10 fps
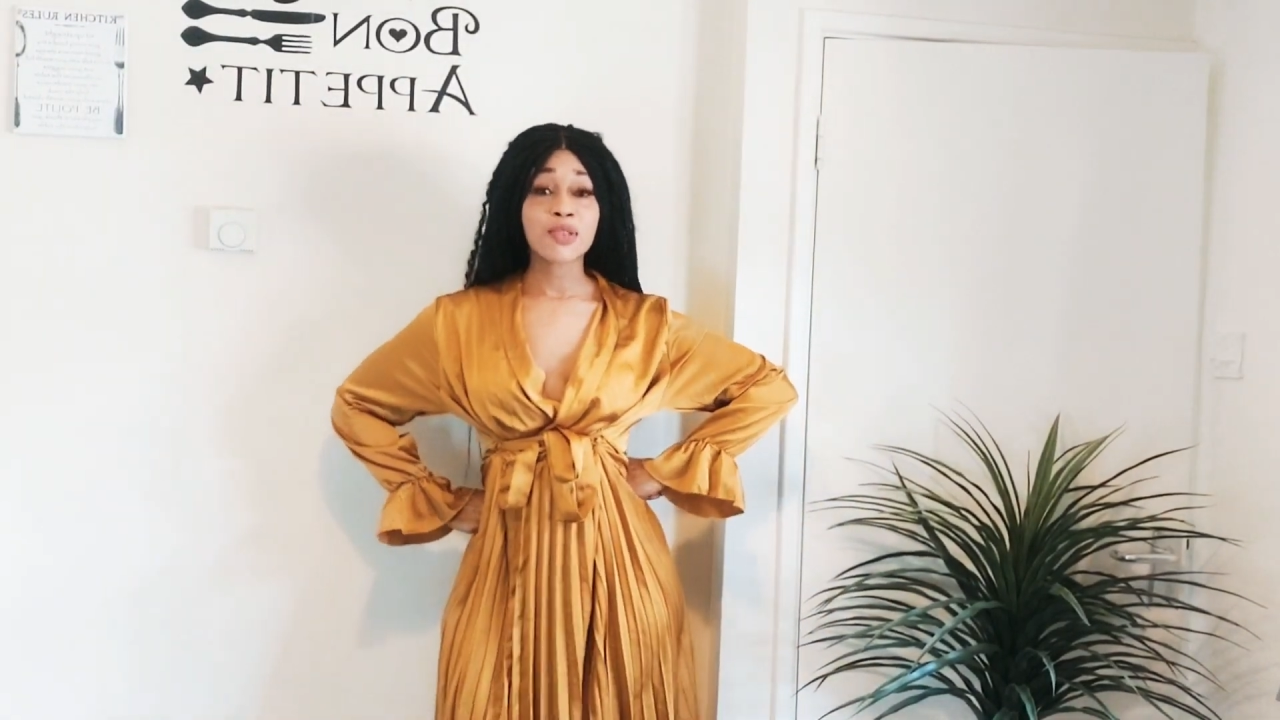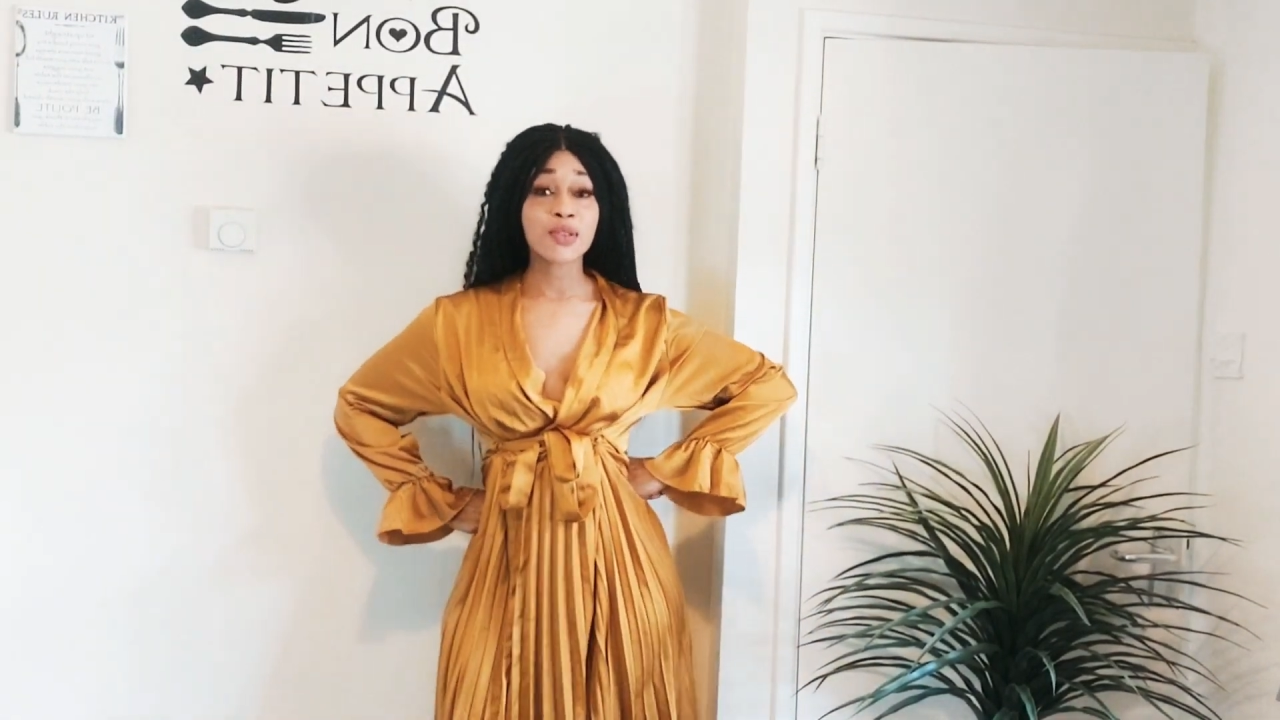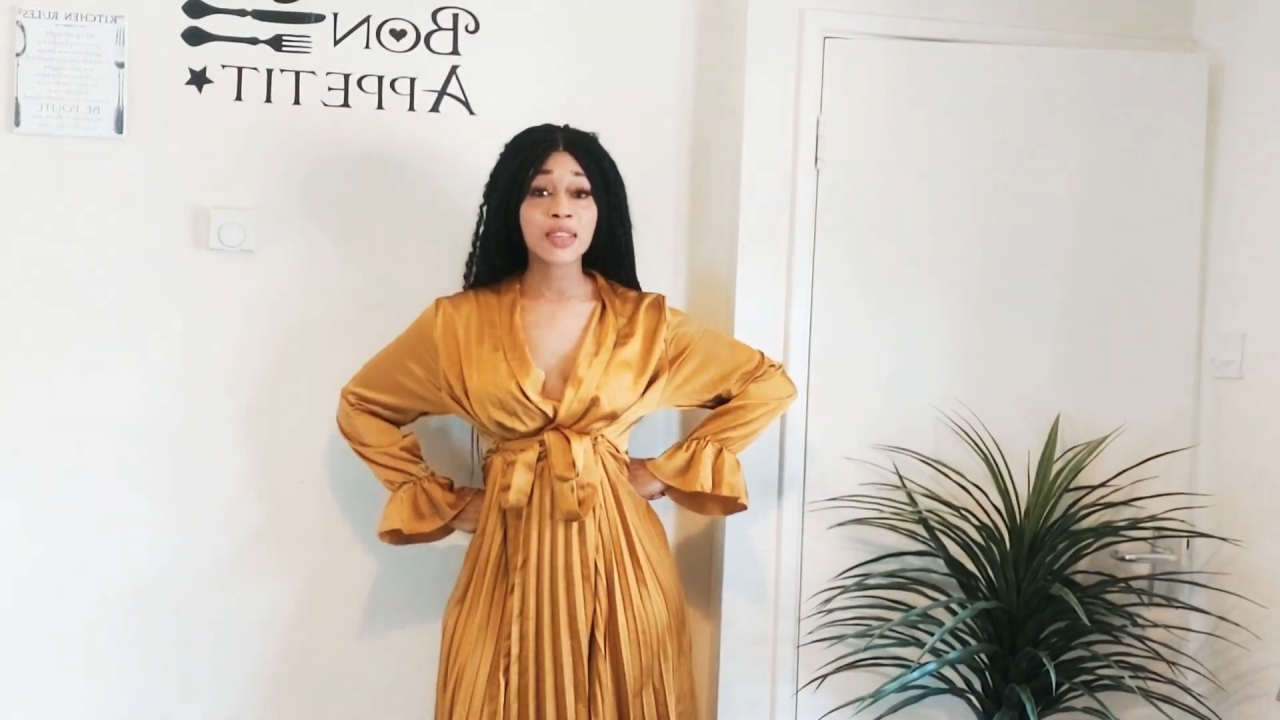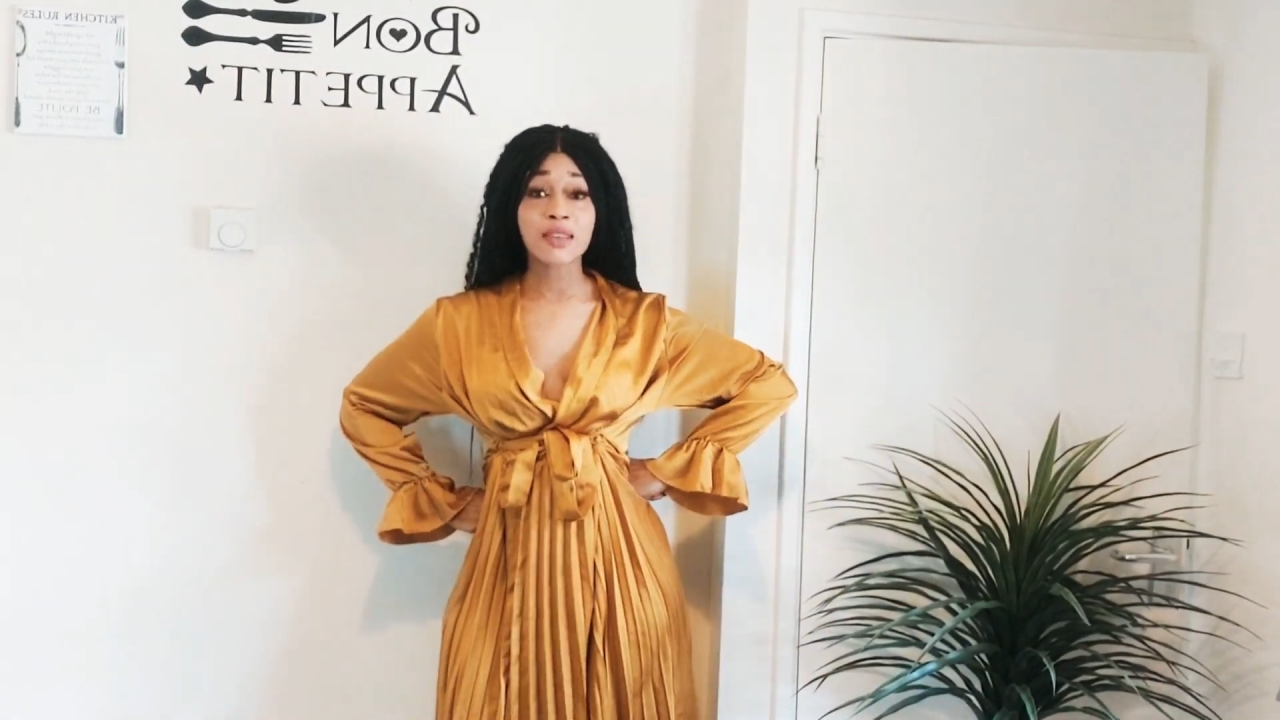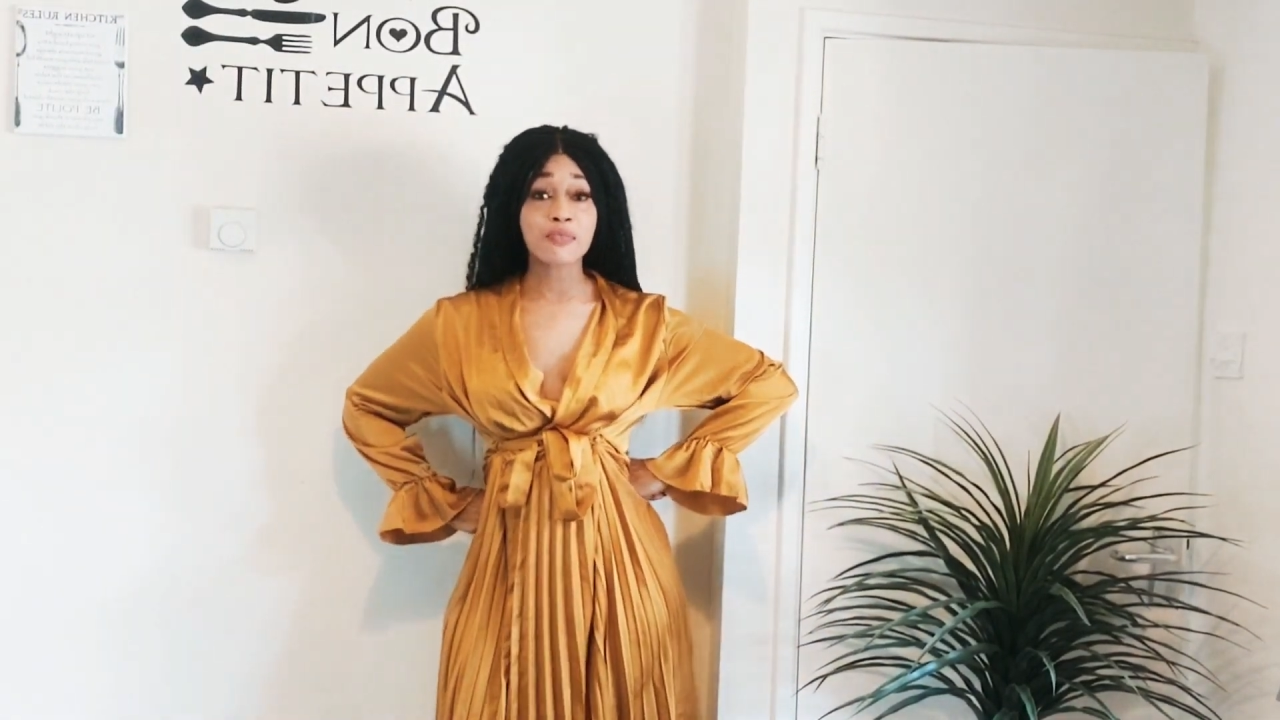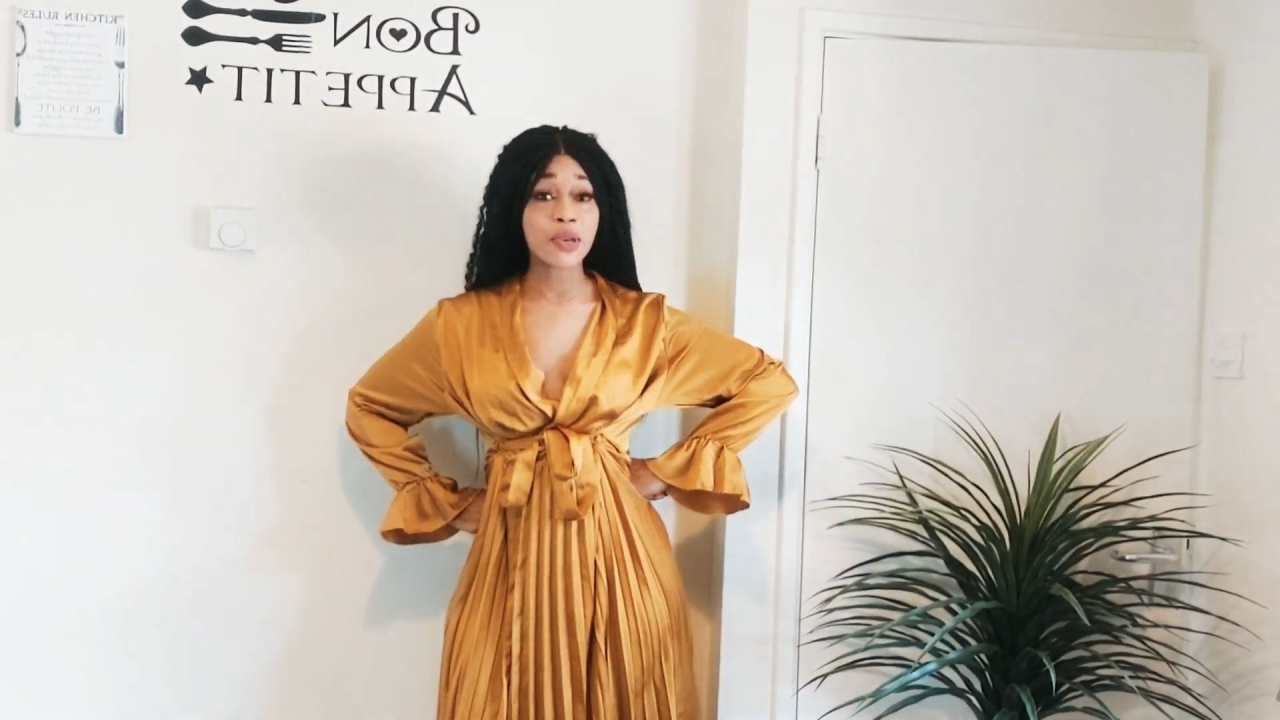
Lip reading: quality,